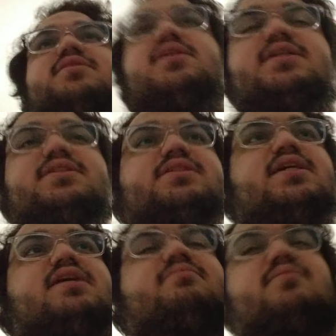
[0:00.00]
So I
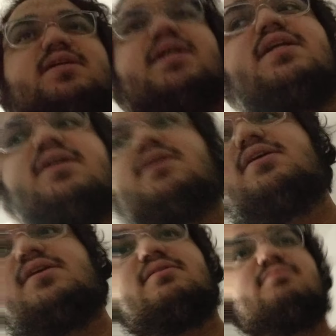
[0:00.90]
stayed up late,
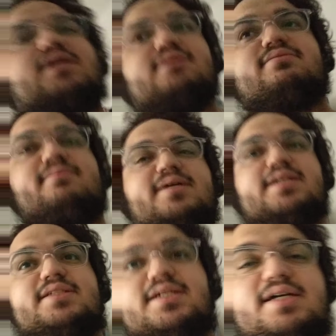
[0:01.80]
past my
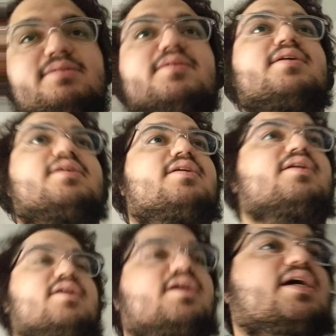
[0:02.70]
bedtime,
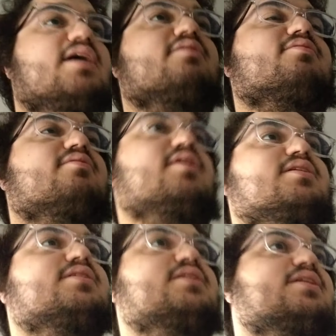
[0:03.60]
and
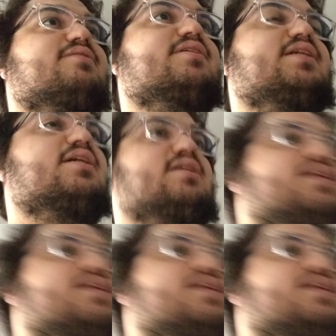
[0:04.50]
watch TV